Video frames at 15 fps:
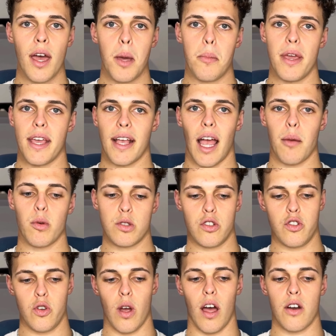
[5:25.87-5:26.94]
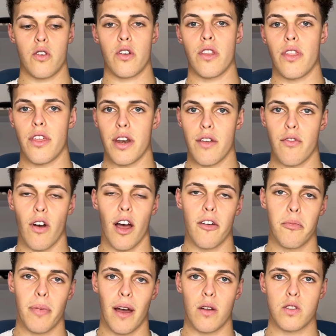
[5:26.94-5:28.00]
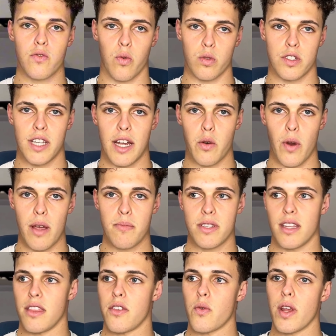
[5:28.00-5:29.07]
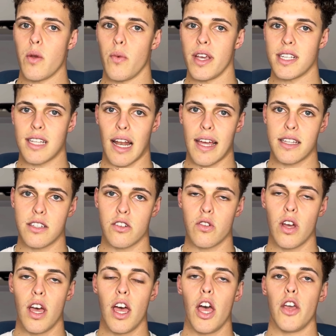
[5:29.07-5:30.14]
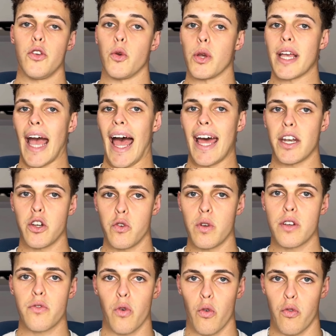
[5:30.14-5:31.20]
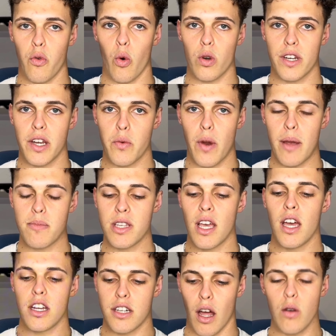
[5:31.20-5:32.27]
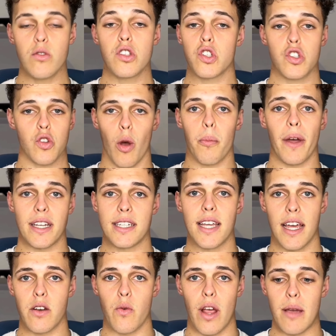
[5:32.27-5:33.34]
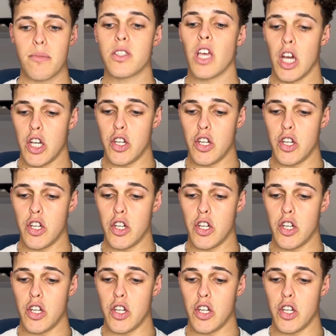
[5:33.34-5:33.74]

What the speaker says: being able to do 135 pounds for 10 reps and 3 weeks later you can do it for 14 reps, don't stop at 10 reps,